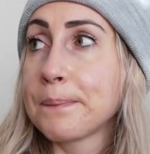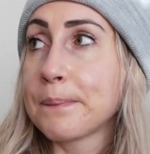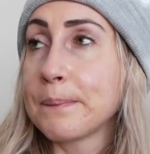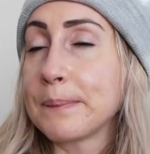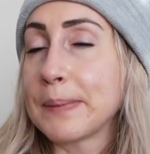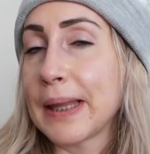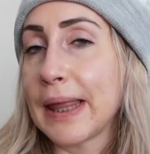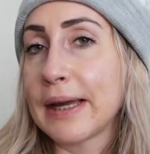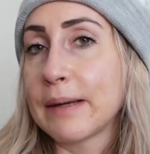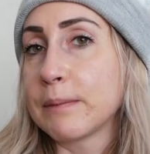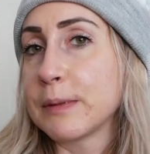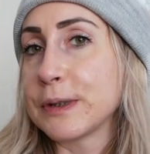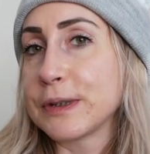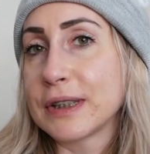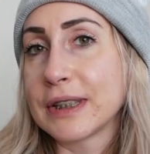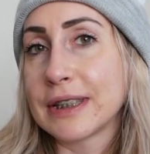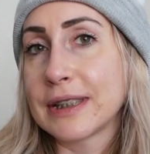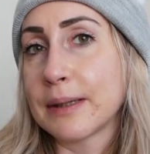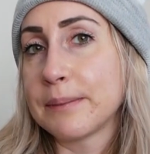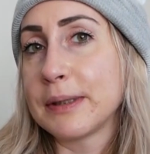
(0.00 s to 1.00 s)
But like most of
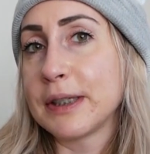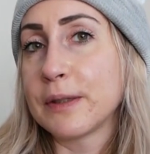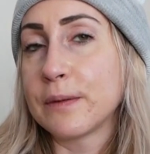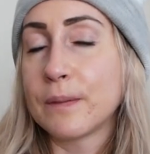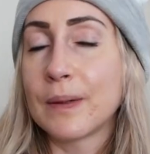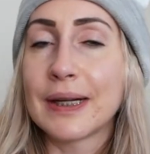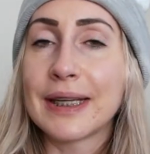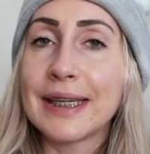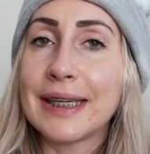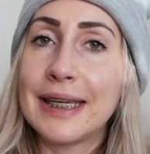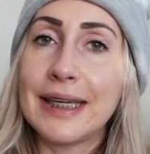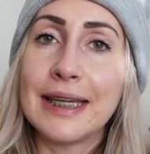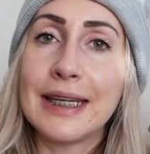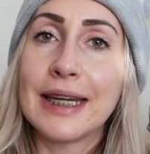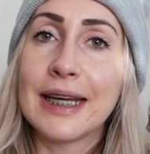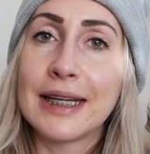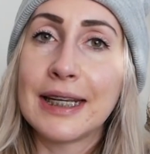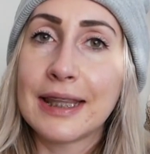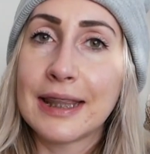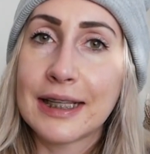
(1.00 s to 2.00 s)
the time I don't want to eat
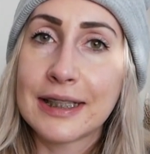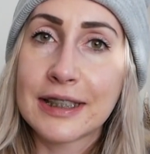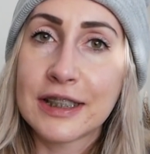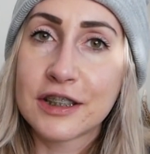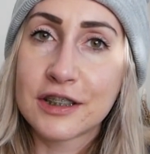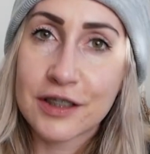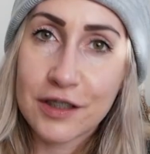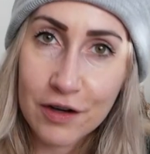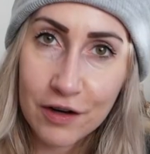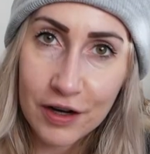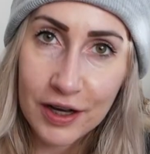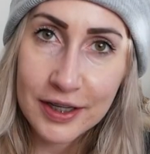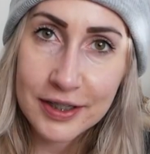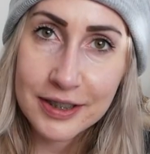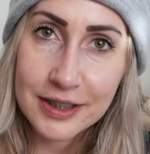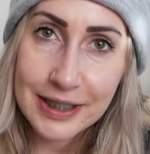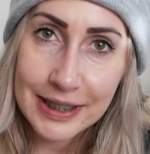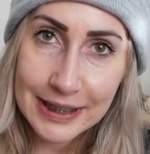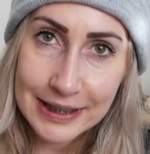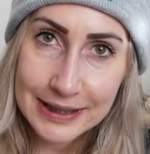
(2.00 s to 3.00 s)
anything that's not
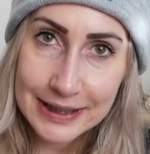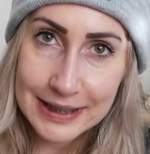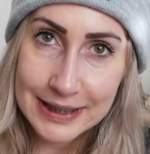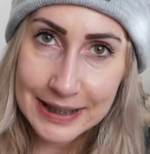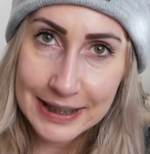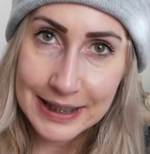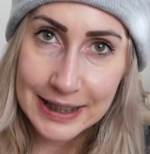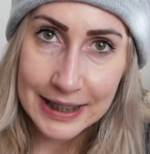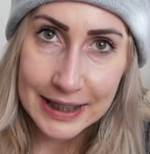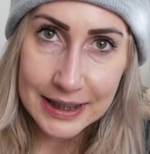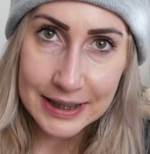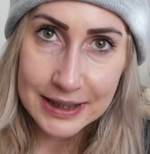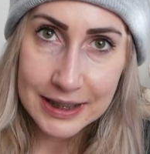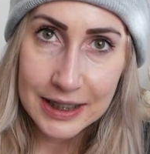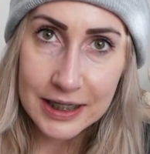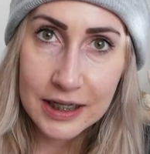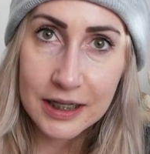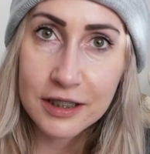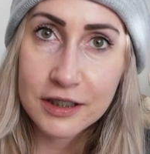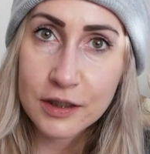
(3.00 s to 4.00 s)
easy to eat.
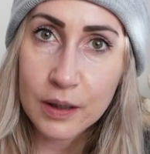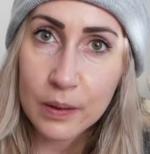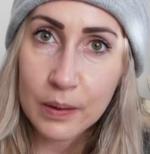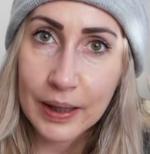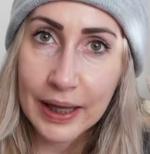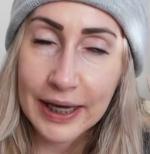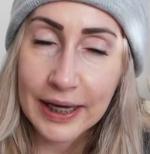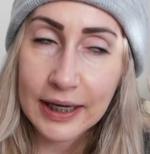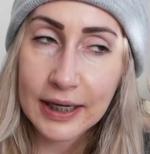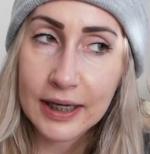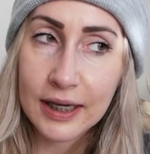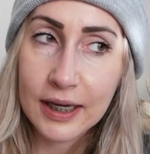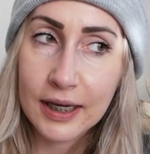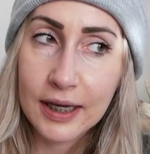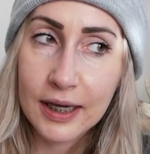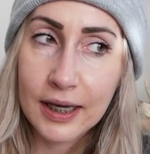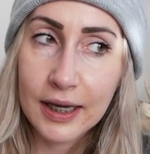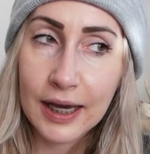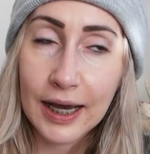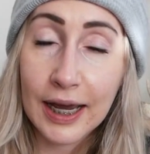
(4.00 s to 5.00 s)
So like
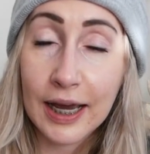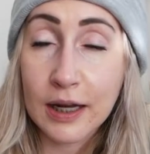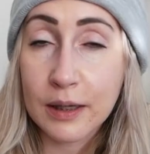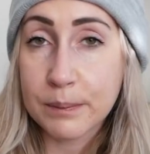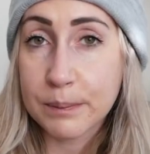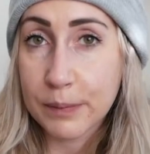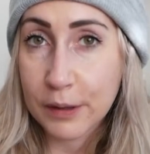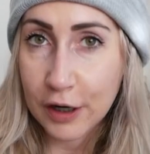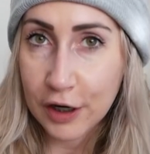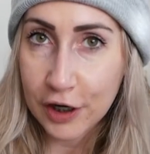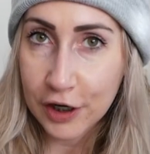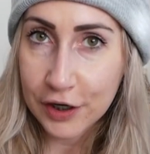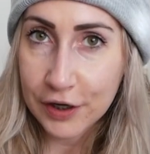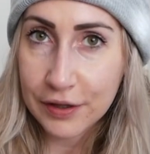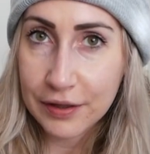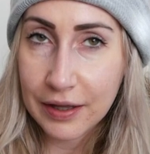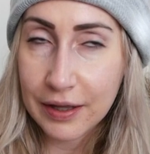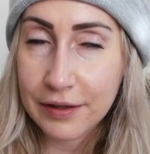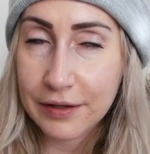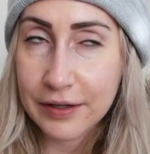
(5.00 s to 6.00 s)
I had a burger
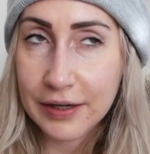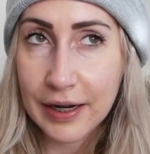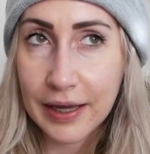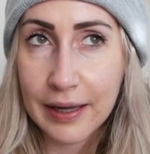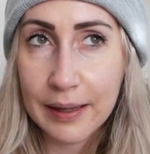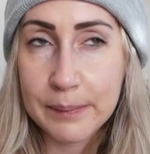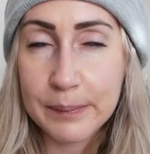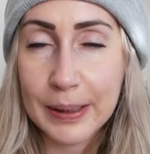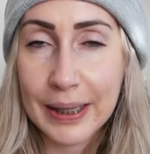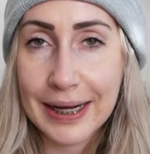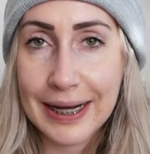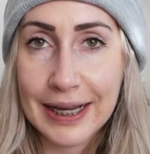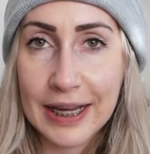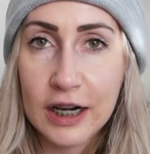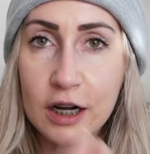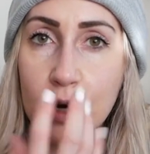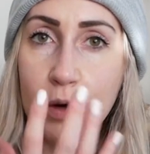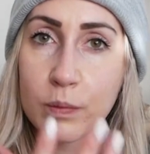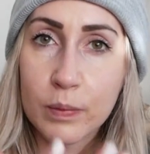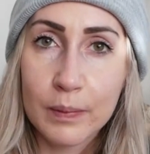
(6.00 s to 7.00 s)
the other day, but I
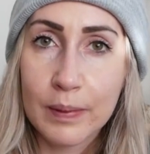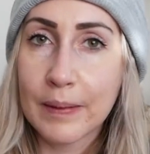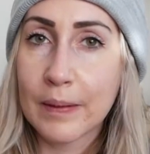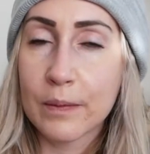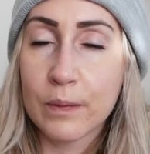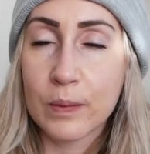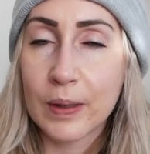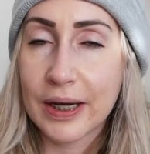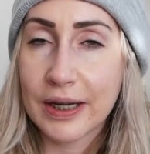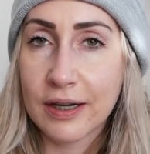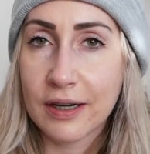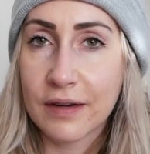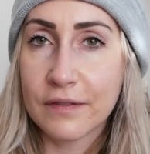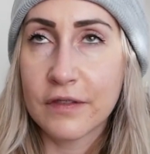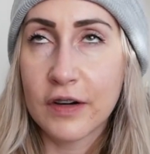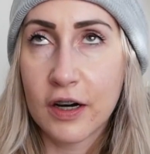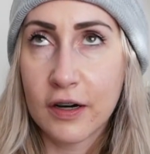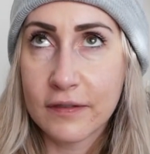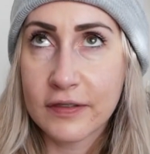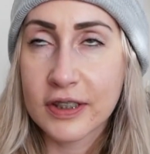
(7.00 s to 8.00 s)
can't open my mouth wide enough,
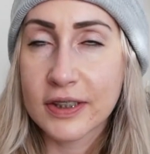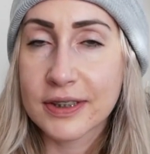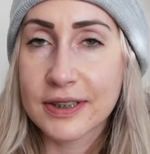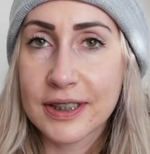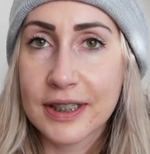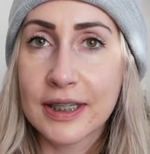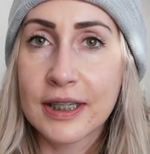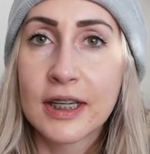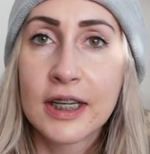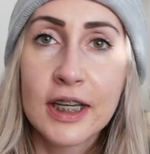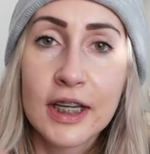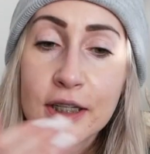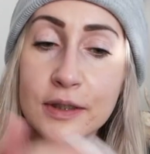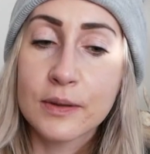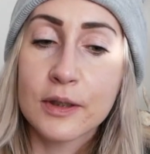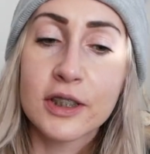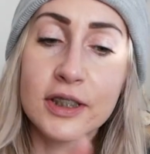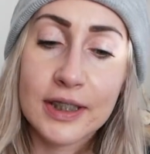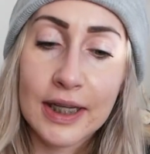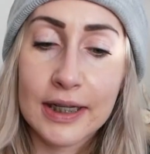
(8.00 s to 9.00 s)
obviously.
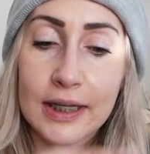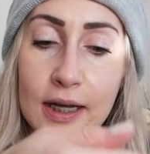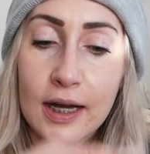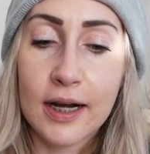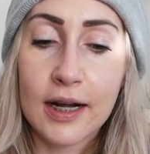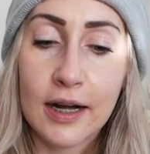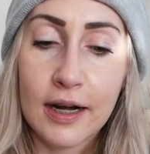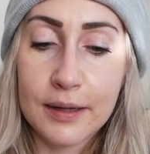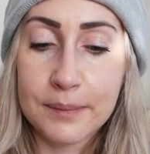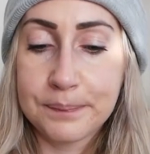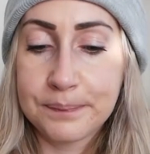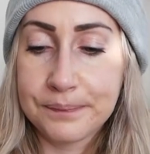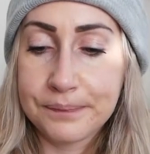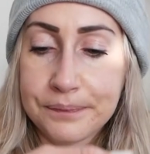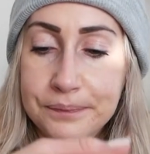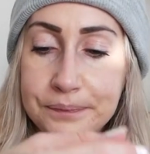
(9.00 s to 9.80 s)
So I just like cut it up